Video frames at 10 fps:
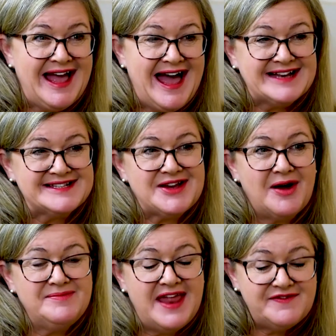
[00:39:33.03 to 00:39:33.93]
And so
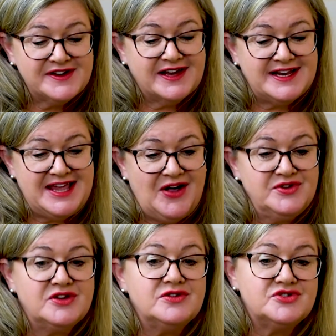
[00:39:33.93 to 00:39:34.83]
I'm never going to tell
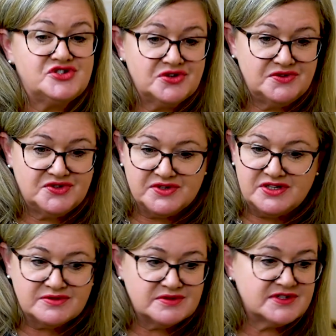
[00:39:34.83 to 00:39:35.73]
you you should or
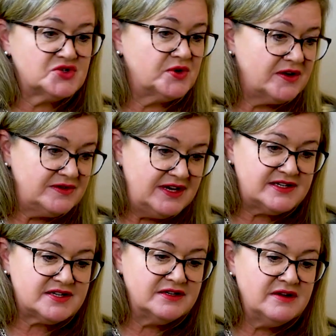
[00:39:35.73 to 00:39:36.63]
you ought to or you need
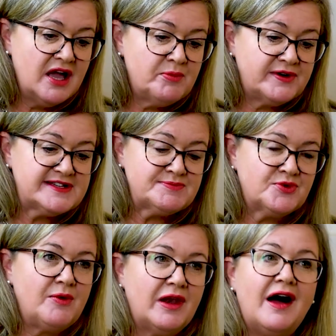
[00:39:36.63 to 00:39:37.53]
to, but it's more
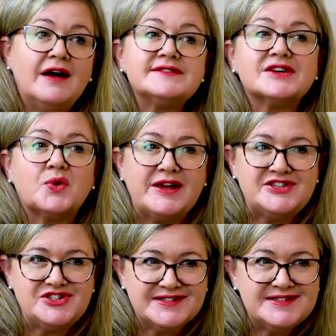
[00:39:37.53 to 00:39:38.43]
I will ask the
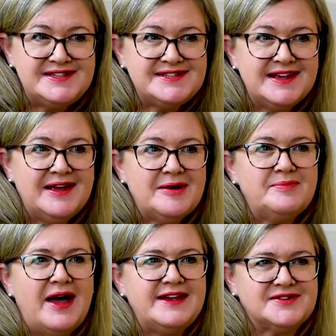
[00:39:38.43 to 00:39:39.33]
questions
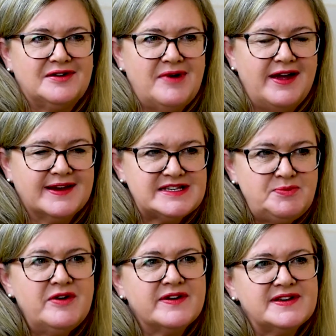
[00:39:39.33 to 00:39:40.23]
based on my
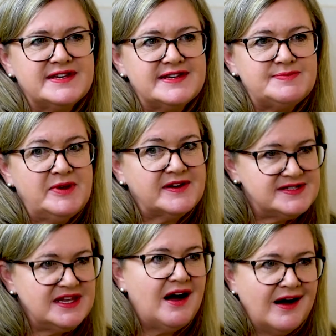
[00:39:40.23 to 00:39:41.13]
experiences because
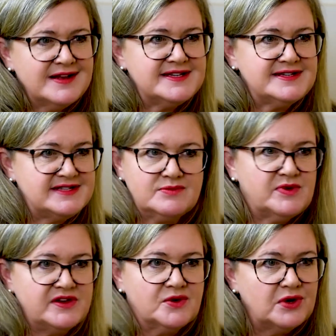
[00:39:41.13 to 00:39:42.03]
the answers sit
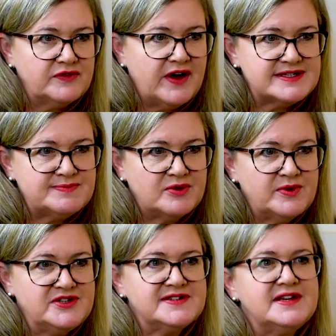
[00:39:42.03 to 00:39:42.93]
within all of us, but
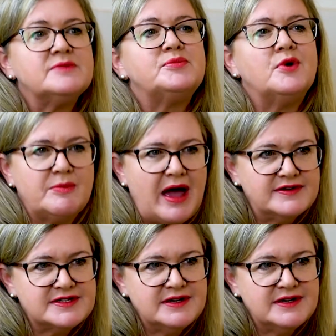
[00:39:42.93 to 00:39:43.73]
we just need to pull them out.